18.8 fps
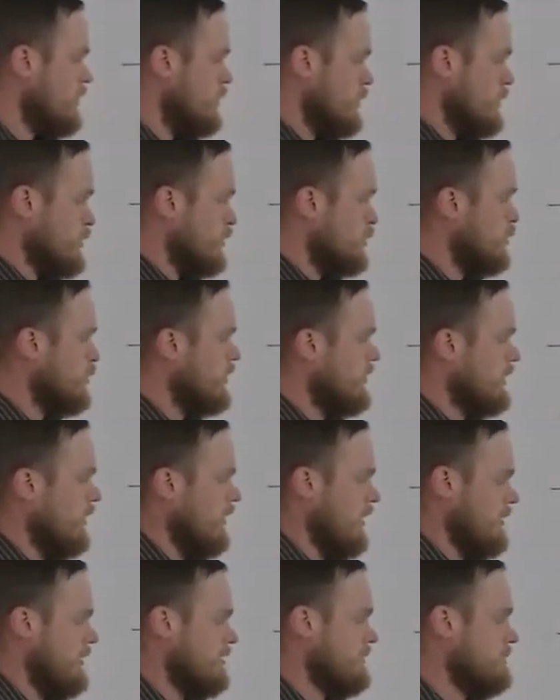or you will
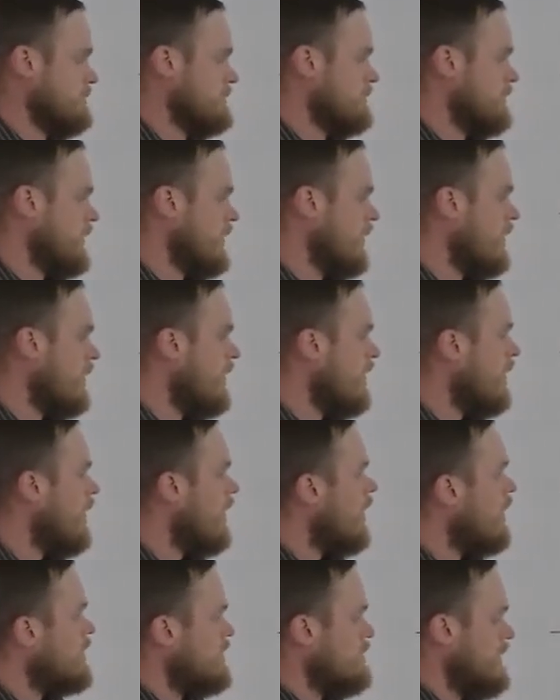guard.
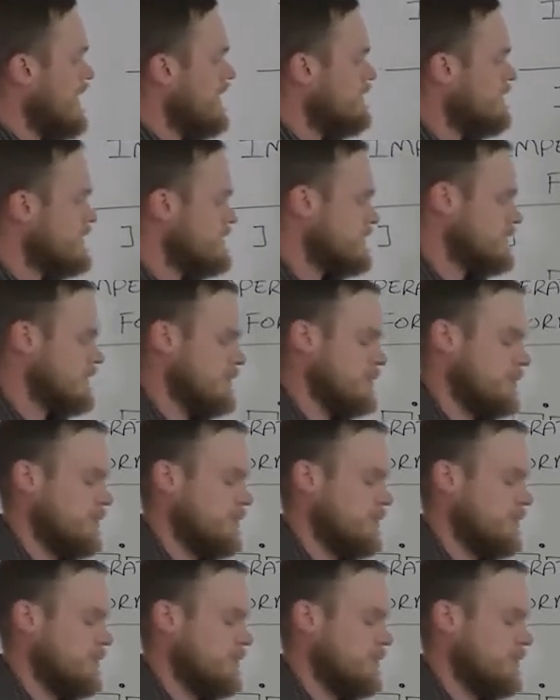To make this the